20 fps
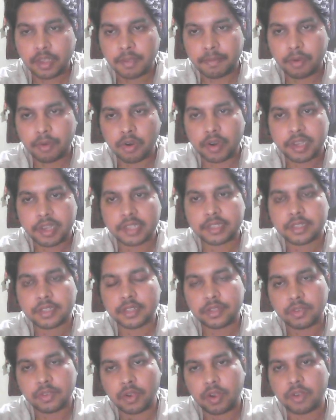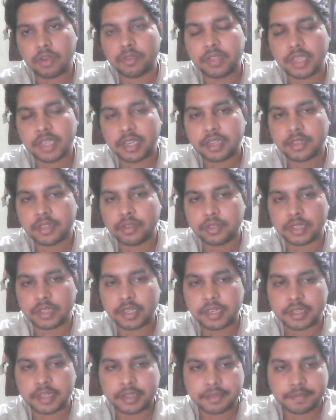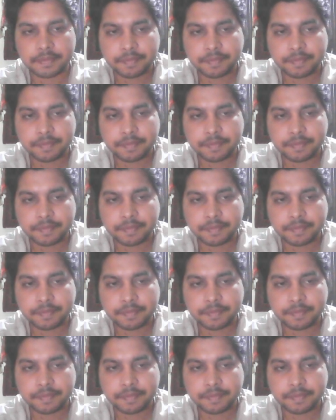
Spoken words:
products, so how they are using it.